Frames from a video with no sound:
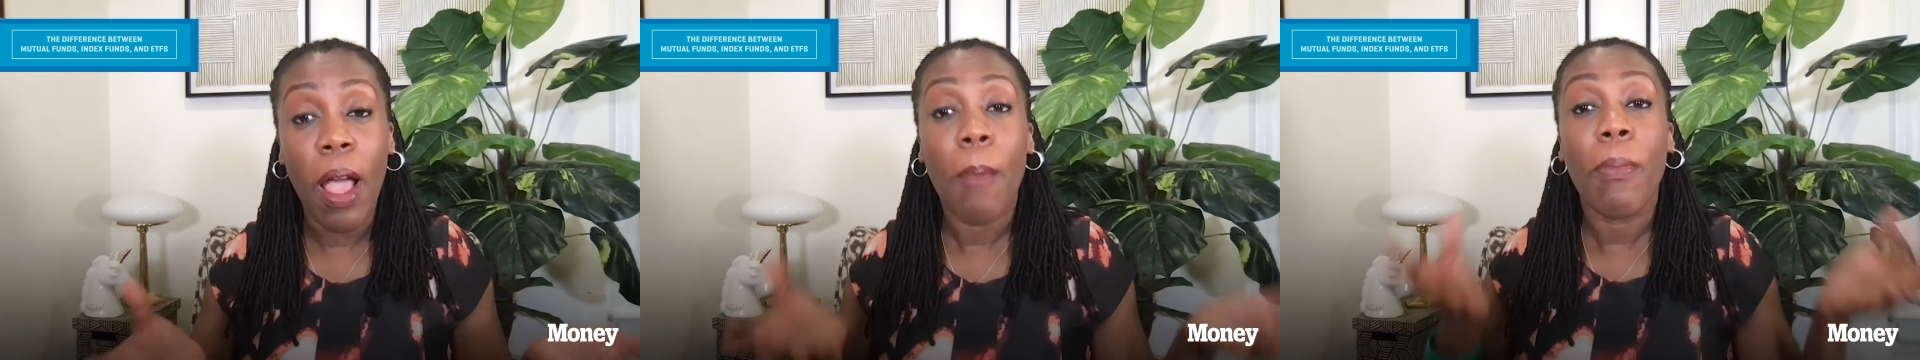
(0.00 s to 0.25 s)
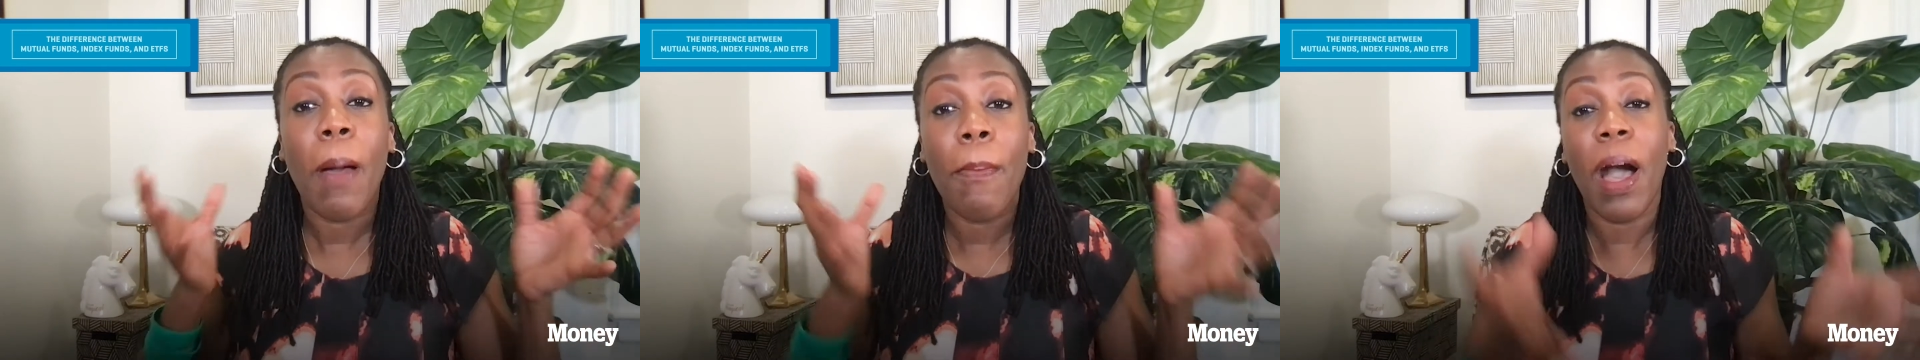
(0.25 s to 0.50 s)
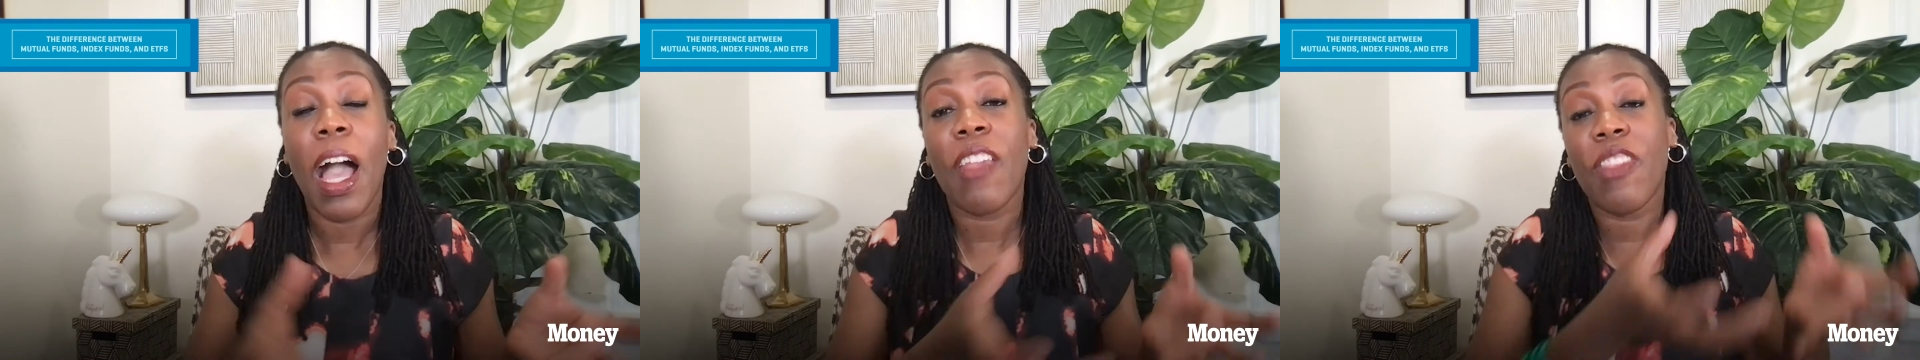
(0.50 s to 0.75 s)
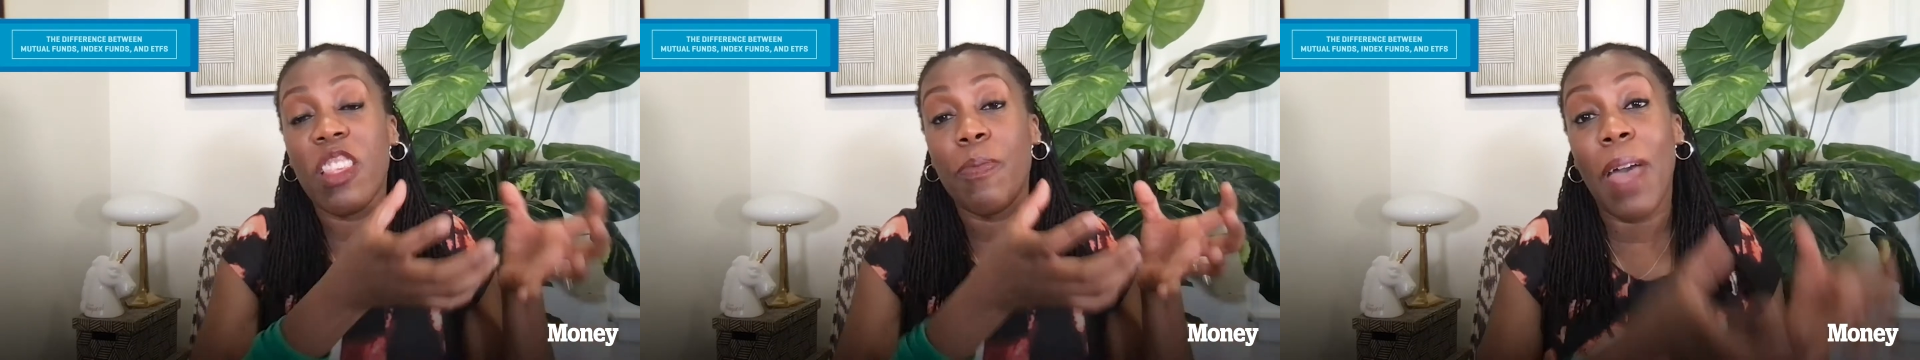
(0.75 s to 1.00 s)
by buying
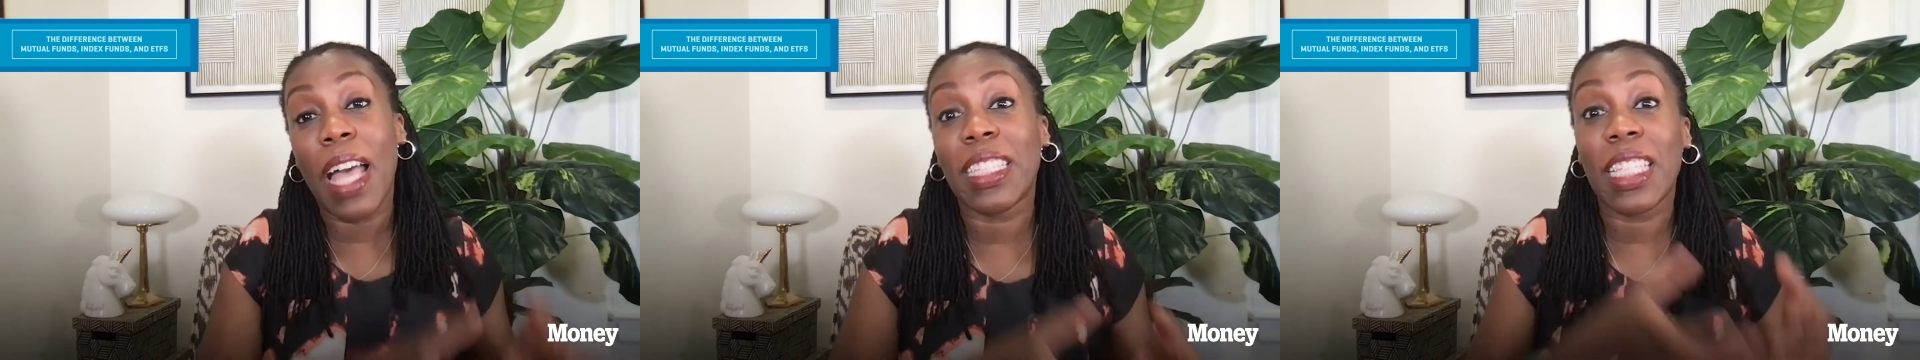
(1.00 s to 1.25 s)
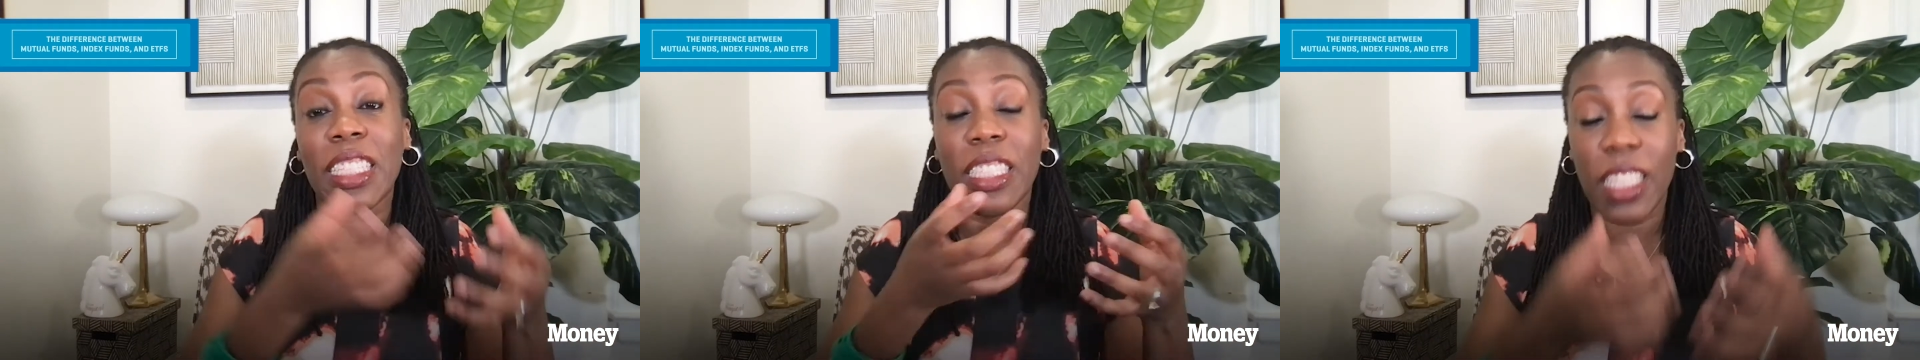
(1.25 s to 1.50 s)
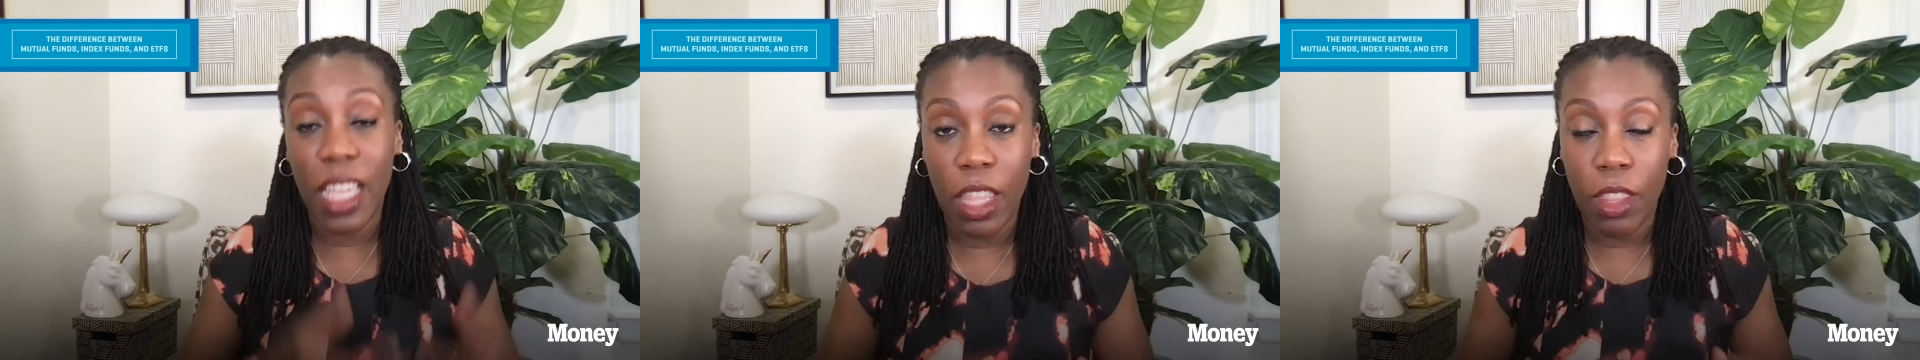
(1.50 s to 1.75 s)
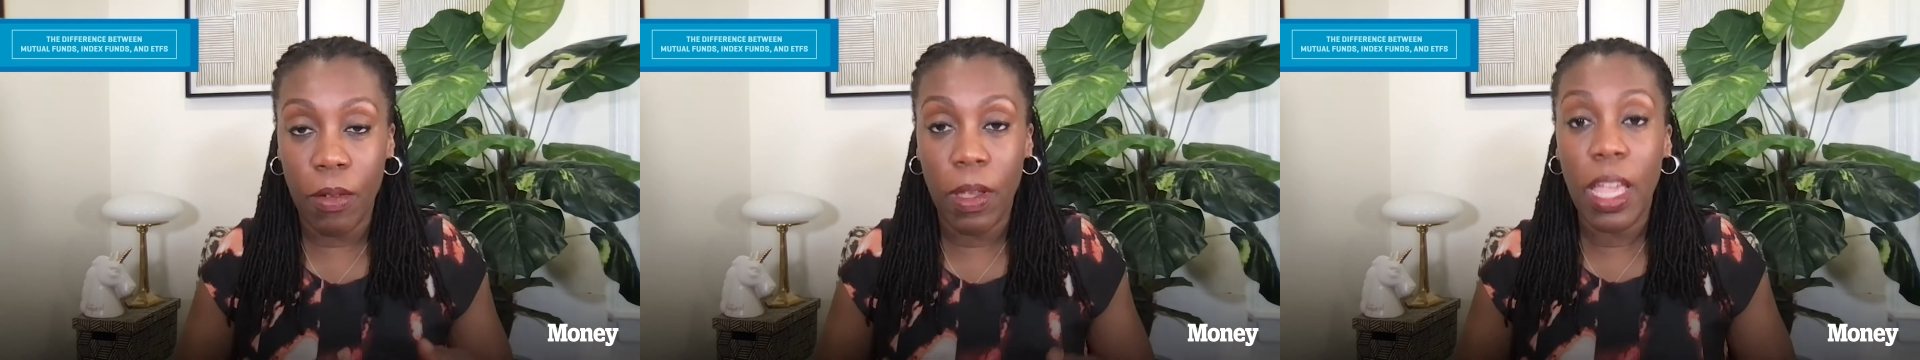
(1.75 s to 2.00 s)
these baskets
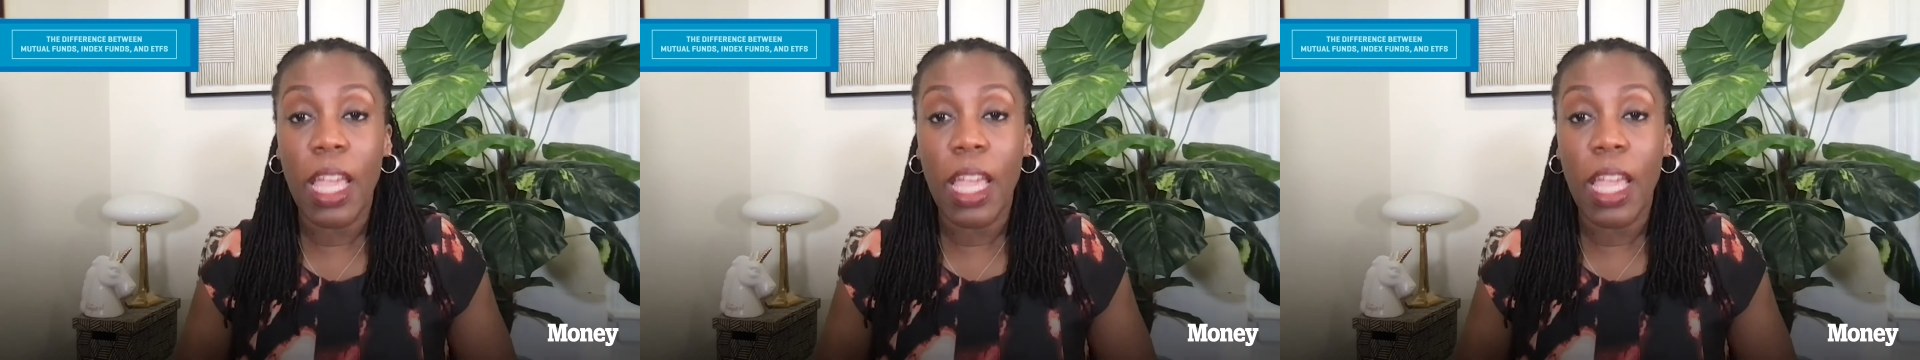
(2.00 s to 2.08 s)
together.